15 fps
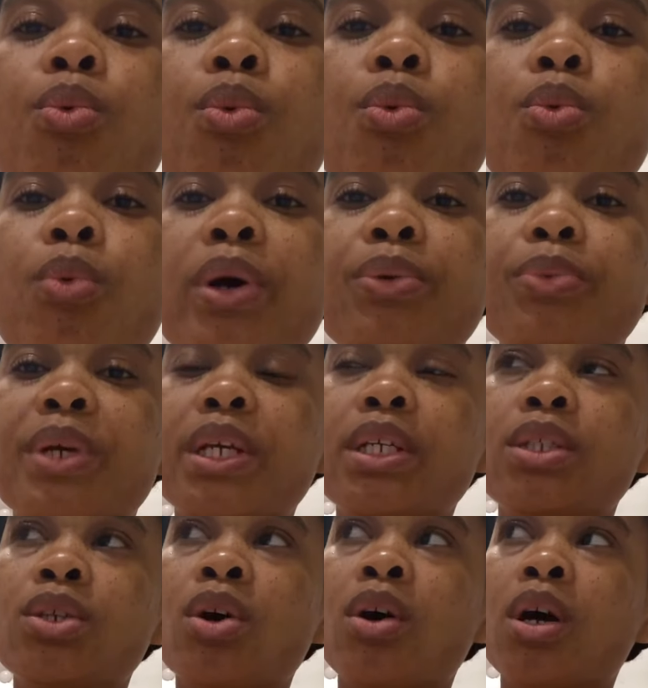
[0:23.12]
When we
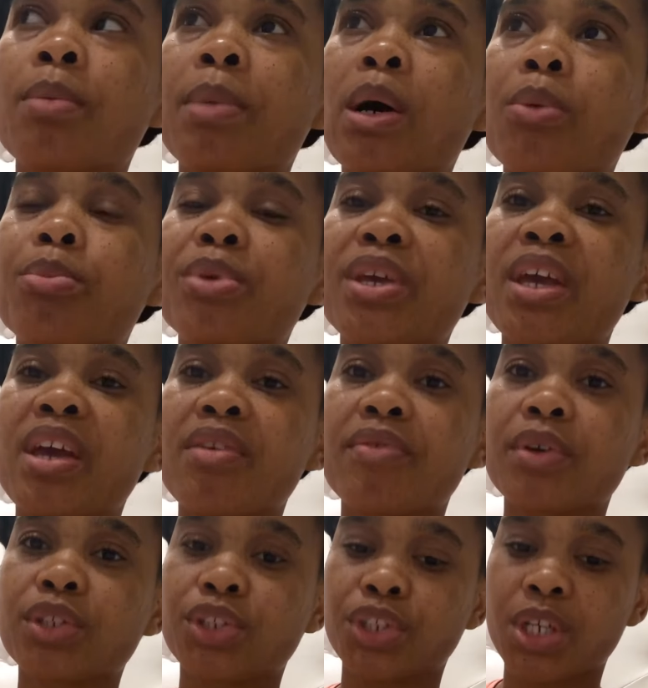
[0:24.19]
talk about
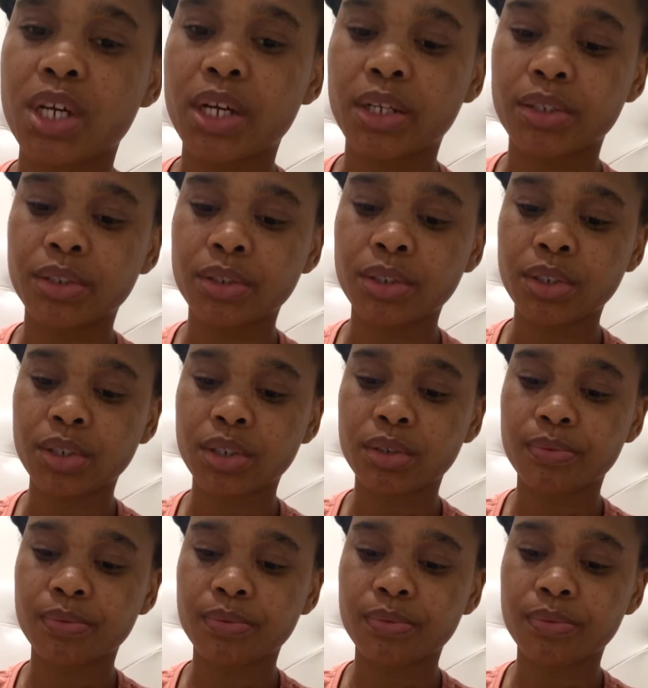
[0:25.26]
behavior change,